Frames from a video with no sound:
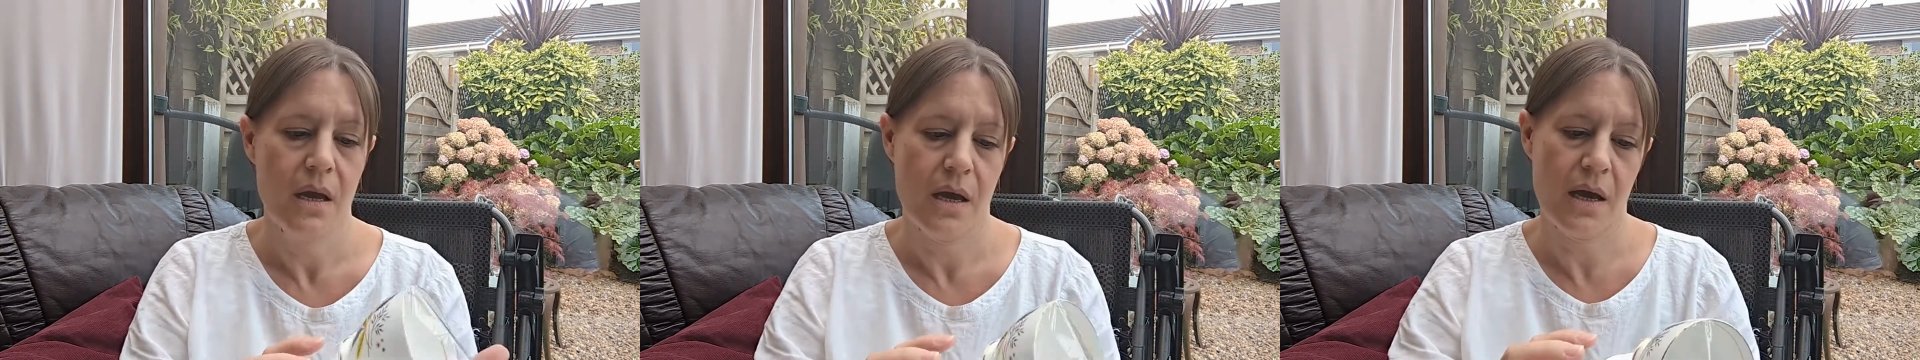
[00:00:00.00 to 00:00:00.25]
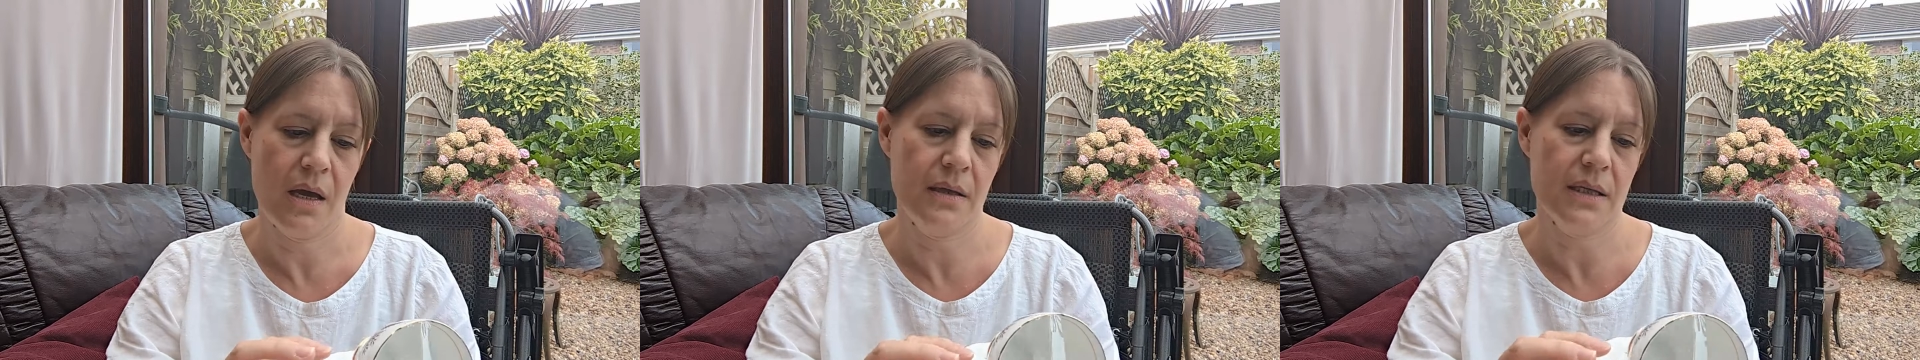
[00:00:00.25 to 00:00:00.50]

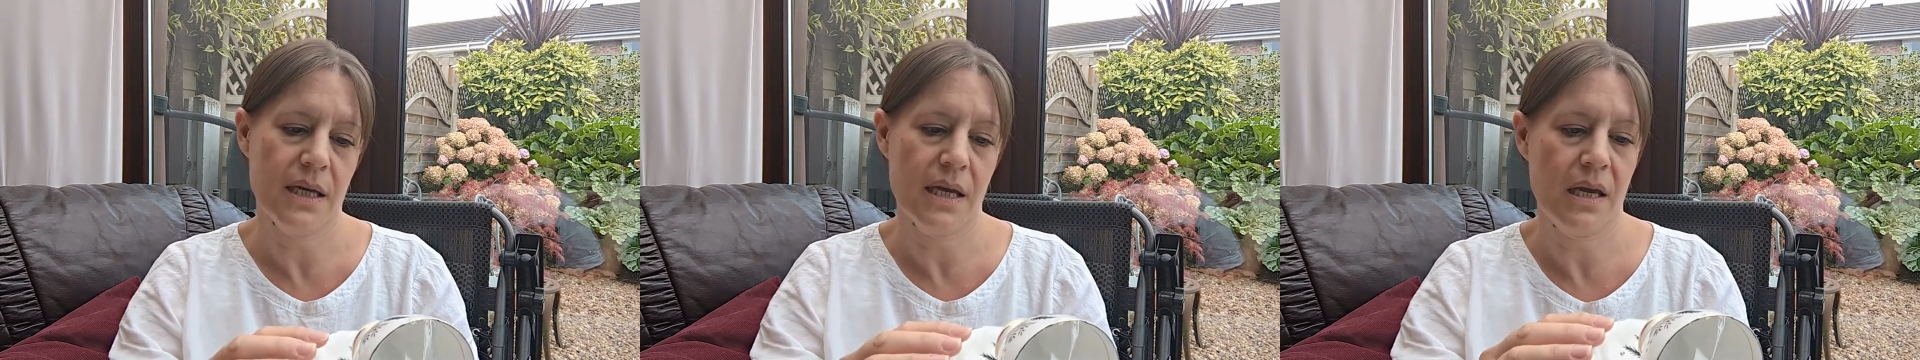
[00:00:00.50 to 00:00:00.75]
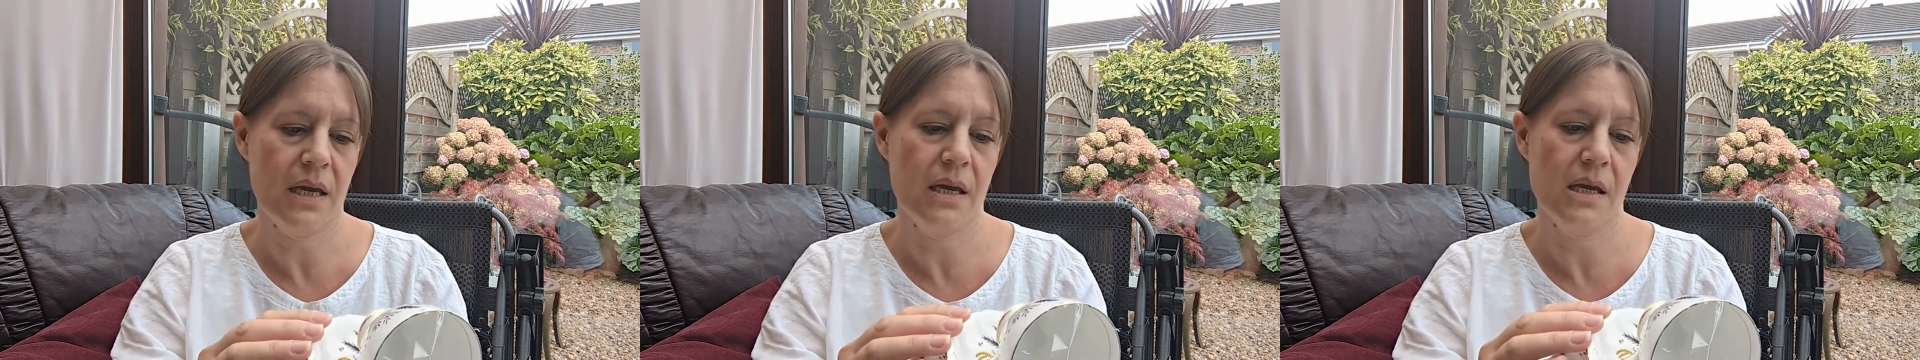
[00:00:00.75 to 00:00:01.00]
And it
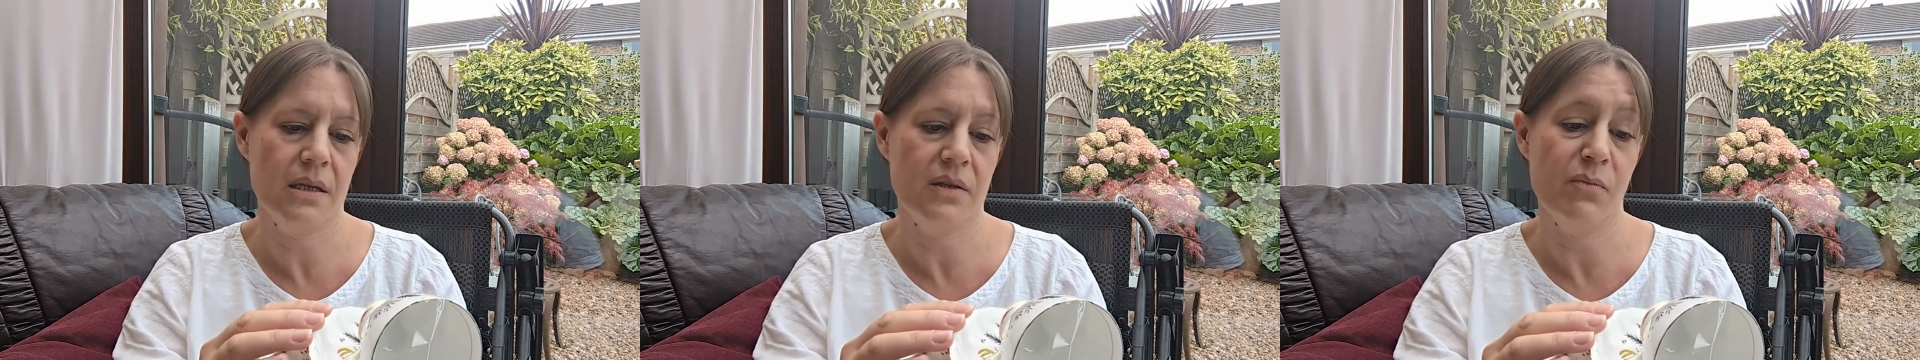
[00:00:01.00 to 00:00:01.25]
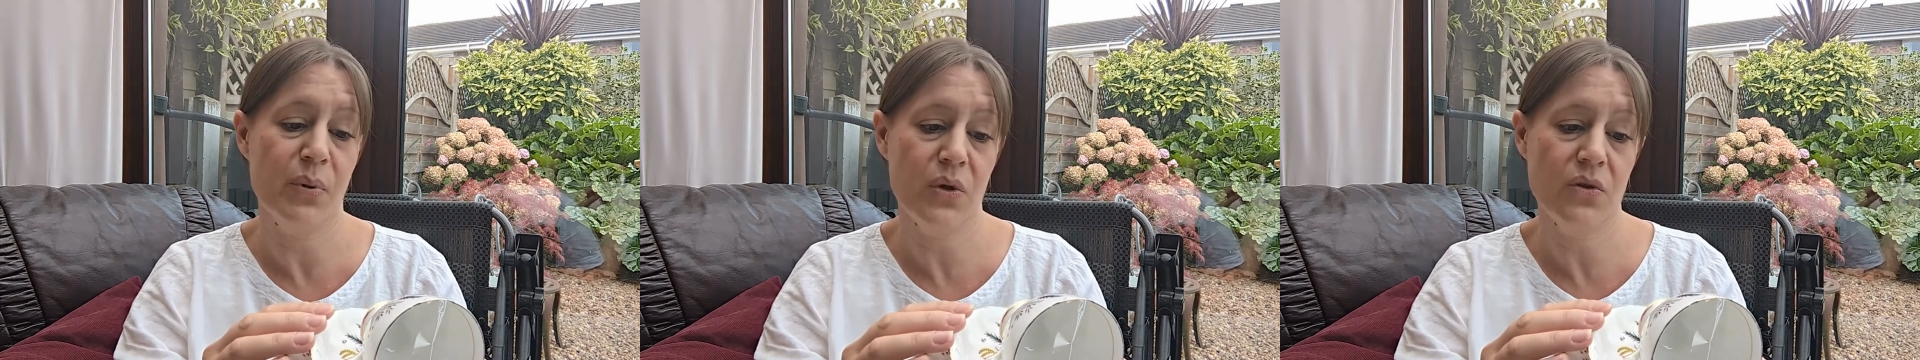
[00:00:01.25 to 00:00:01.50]
is
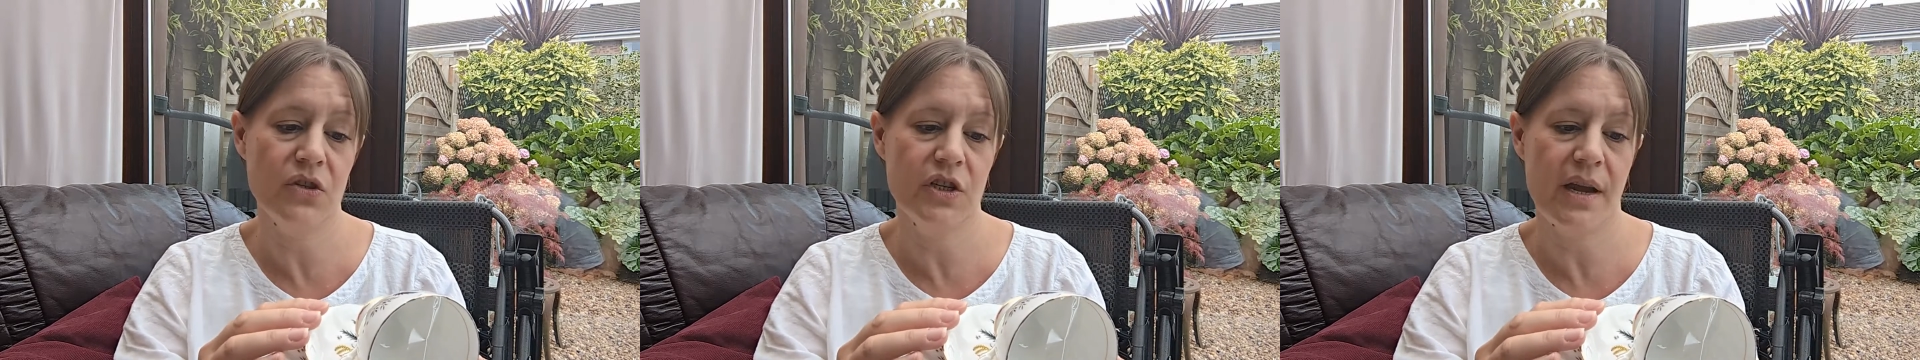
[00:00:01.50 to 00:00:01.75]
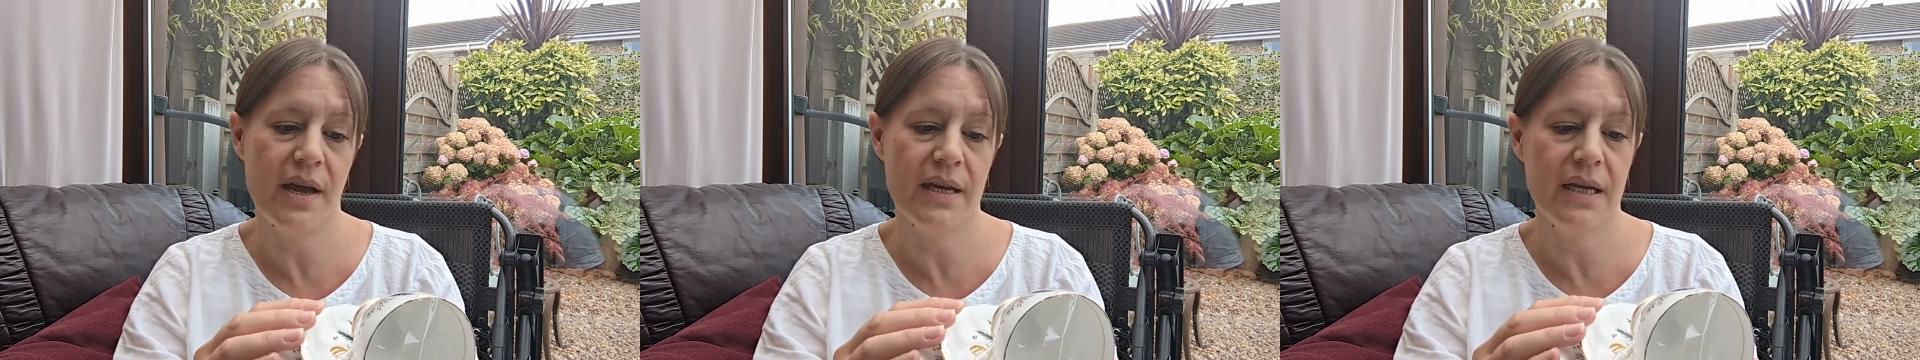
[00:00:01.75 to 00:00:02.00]
bone
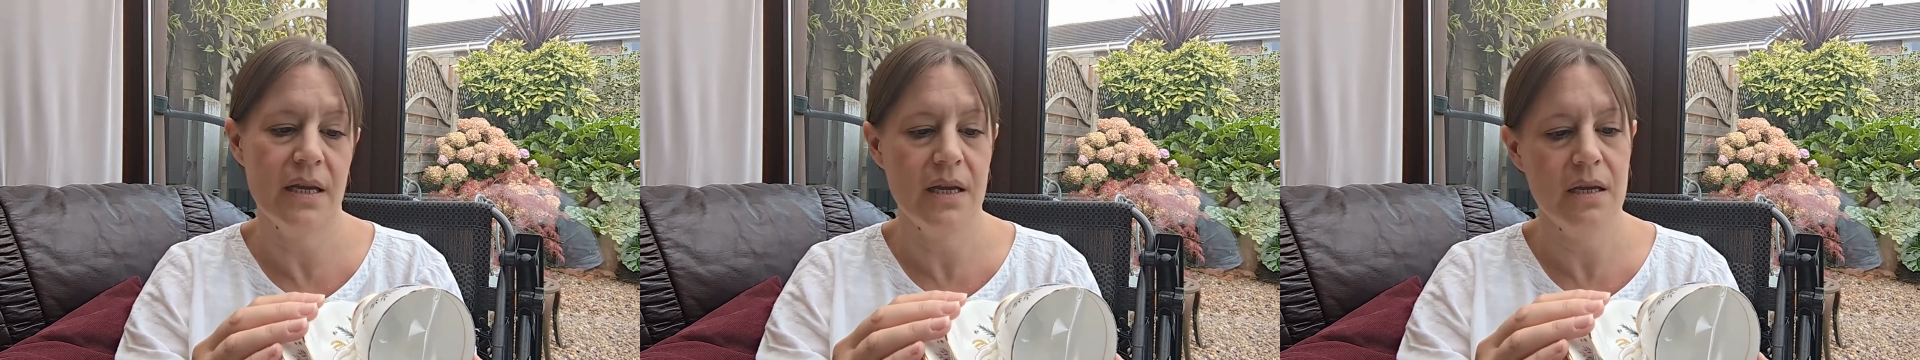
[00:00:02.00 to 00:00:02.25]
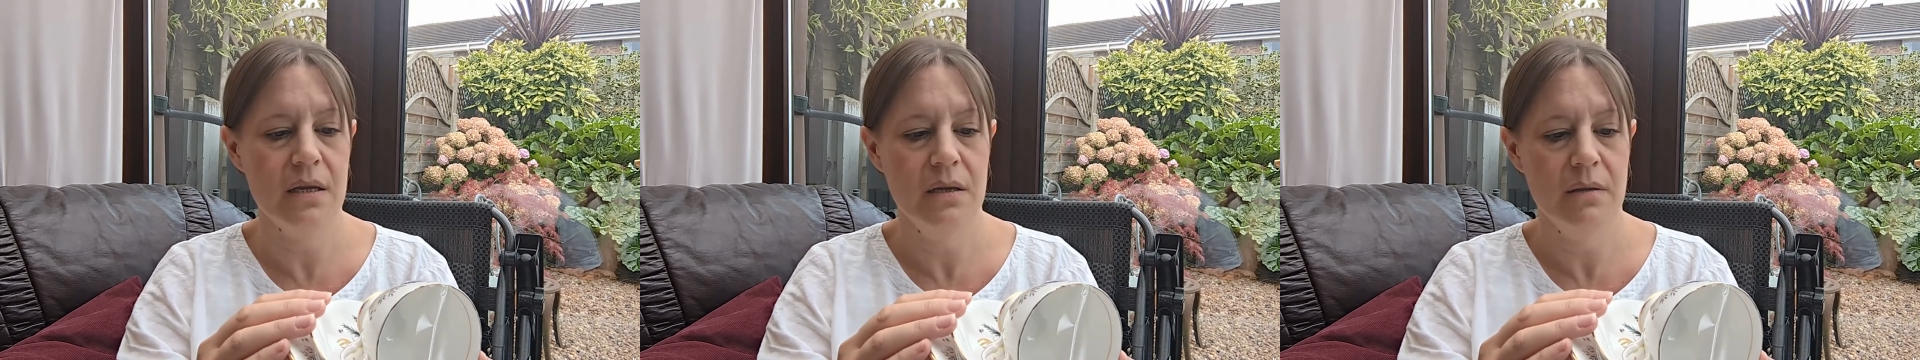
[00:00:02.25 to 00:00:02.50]

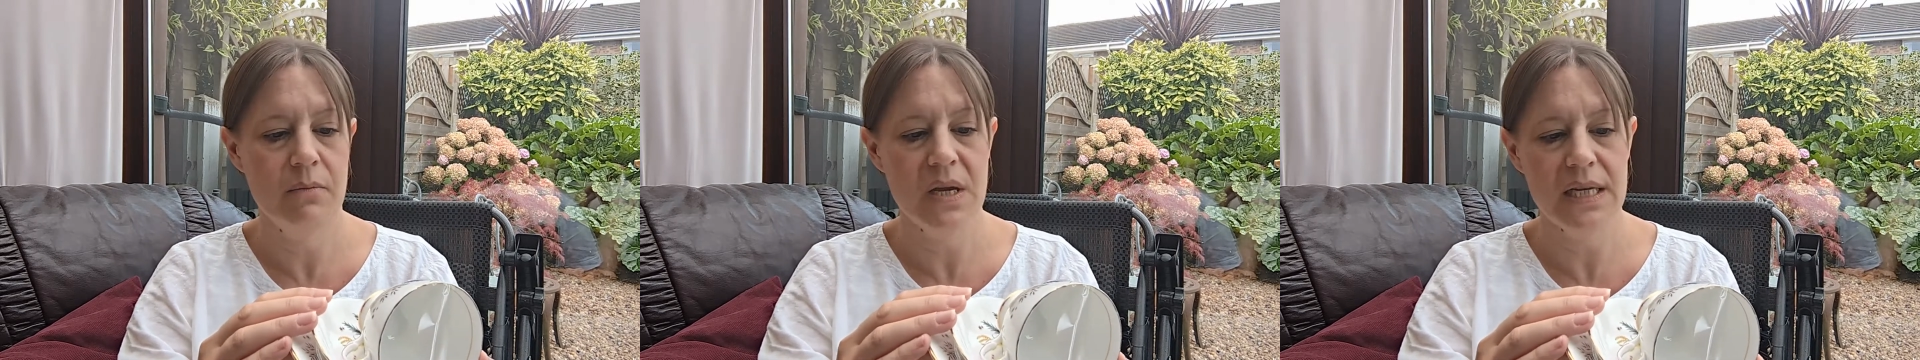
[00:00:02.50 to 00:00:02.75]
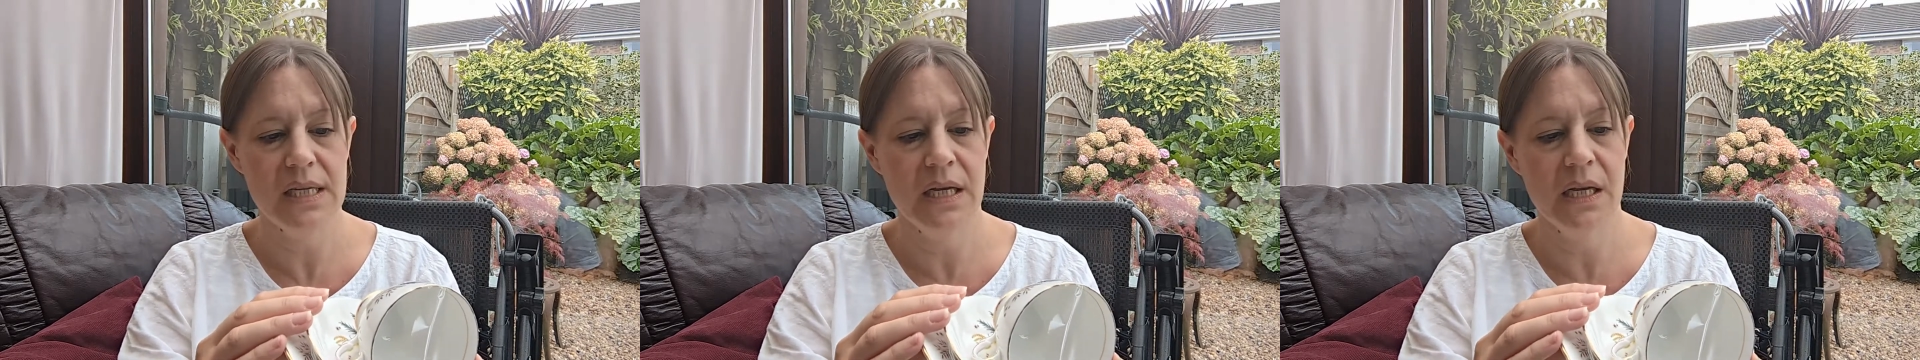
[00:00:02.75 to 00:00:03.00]
china,
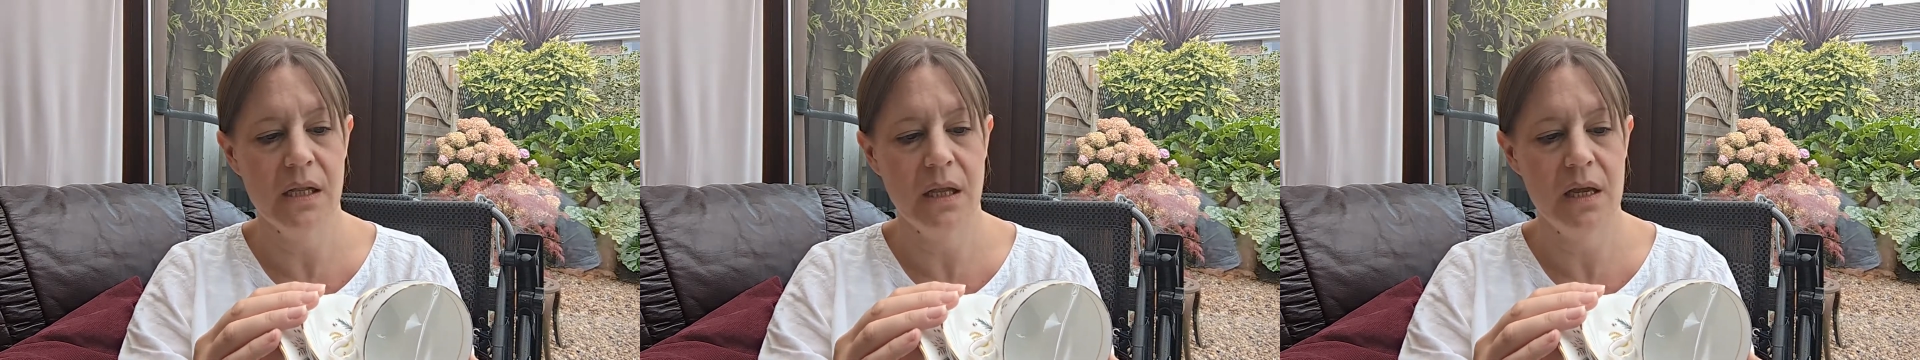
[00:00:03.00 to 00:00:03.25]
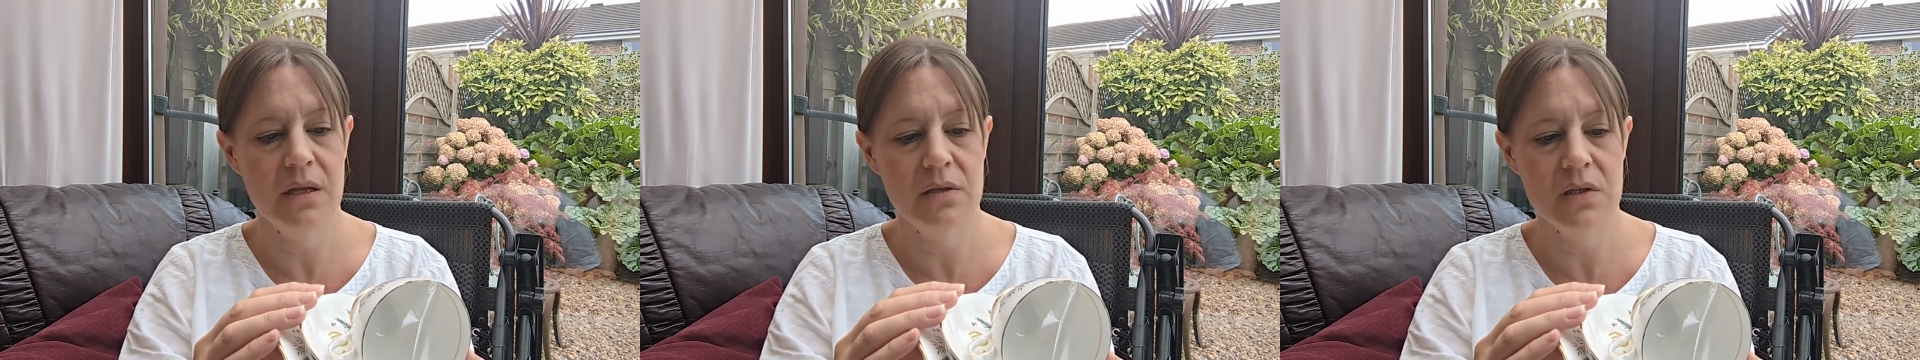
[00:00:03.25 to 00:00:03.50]
made in
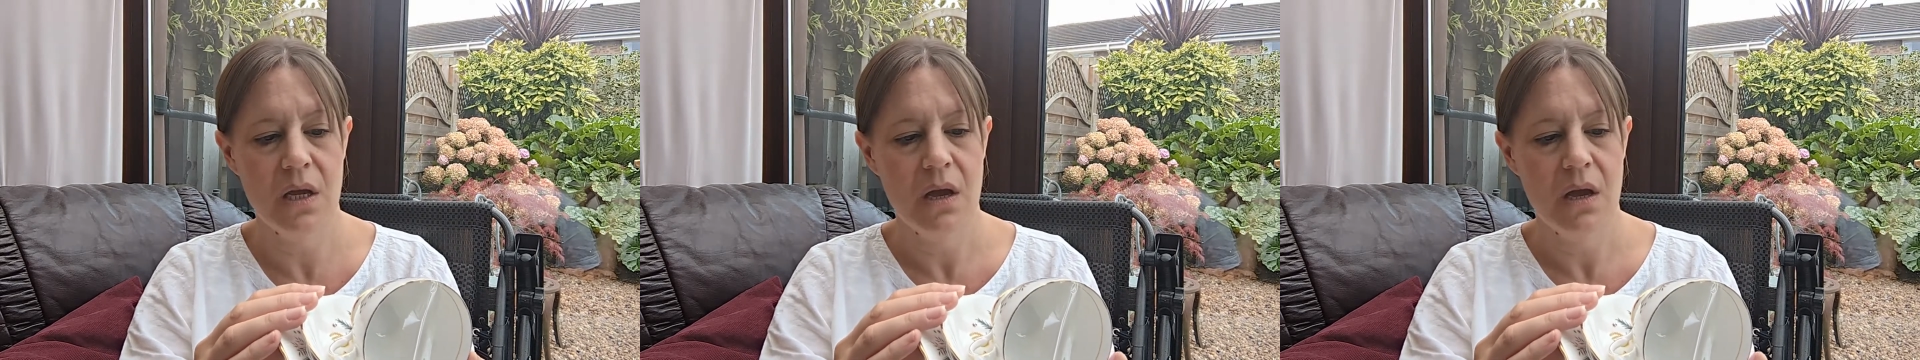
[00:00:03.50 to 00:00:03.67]
England.